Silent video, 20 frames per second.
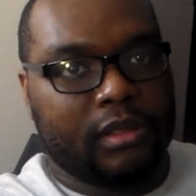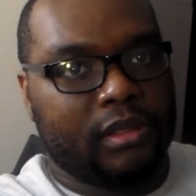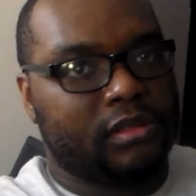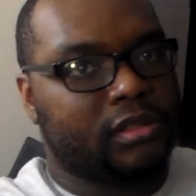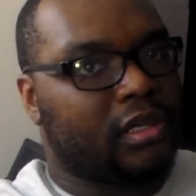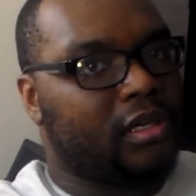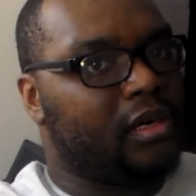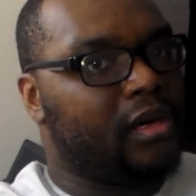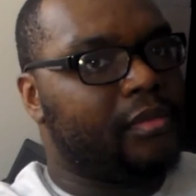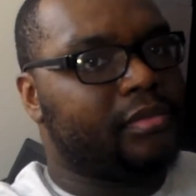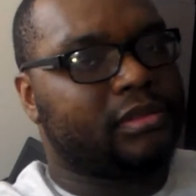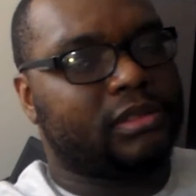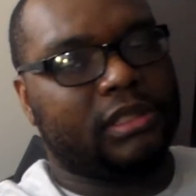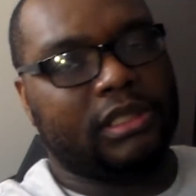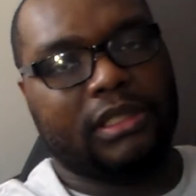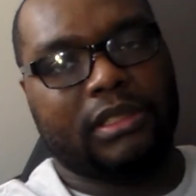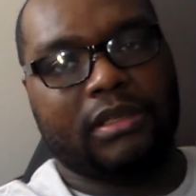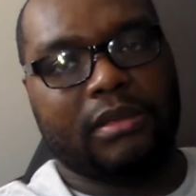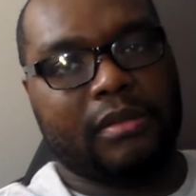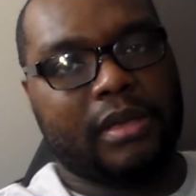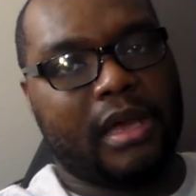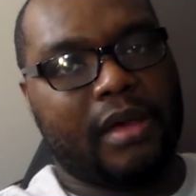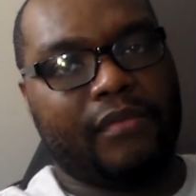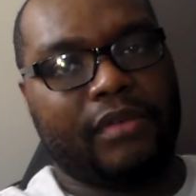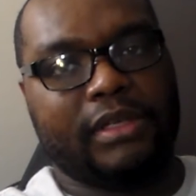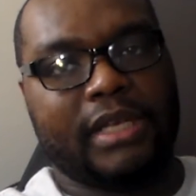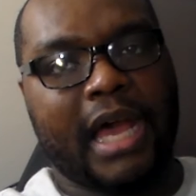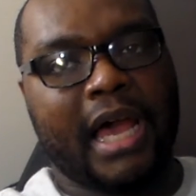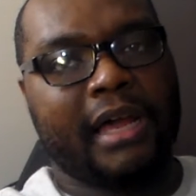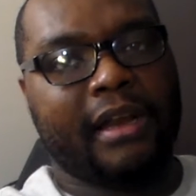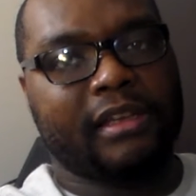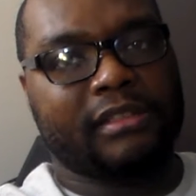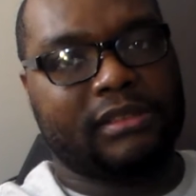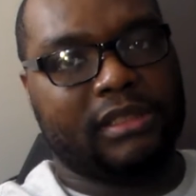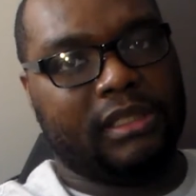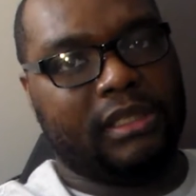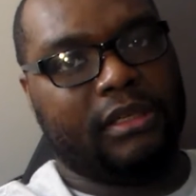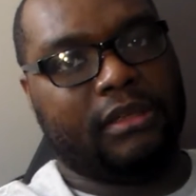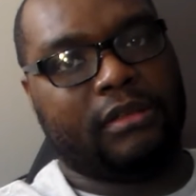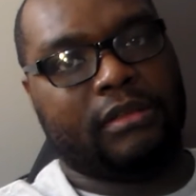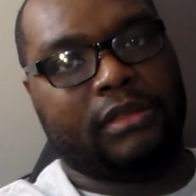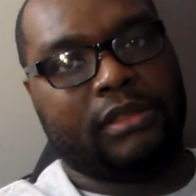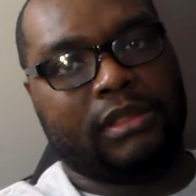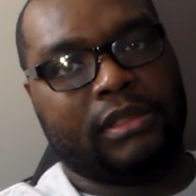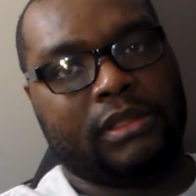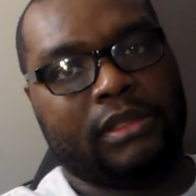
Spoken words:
This Cubs team could have a dynasty here.